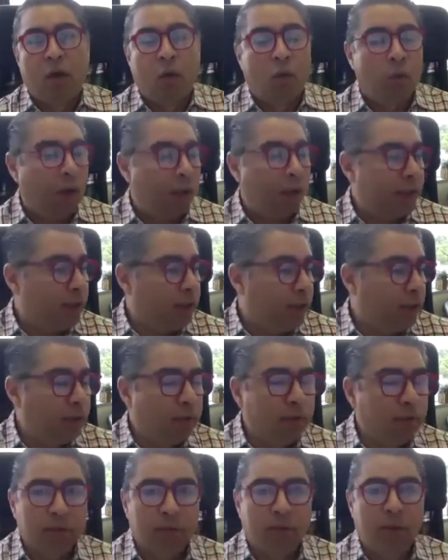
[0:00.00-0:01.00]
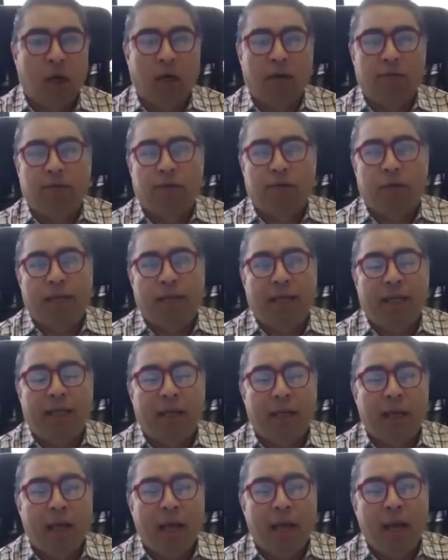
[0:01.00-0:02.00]
What did you got from it?
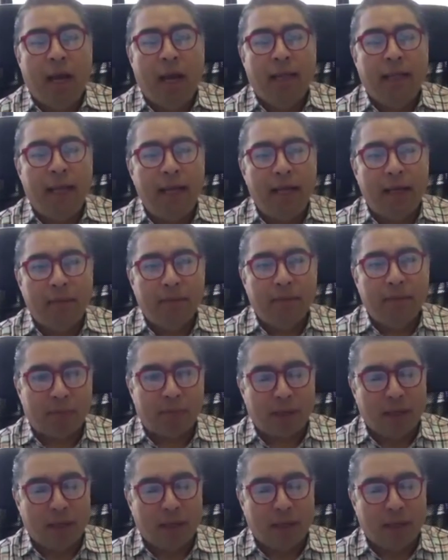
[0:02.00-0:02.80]
And then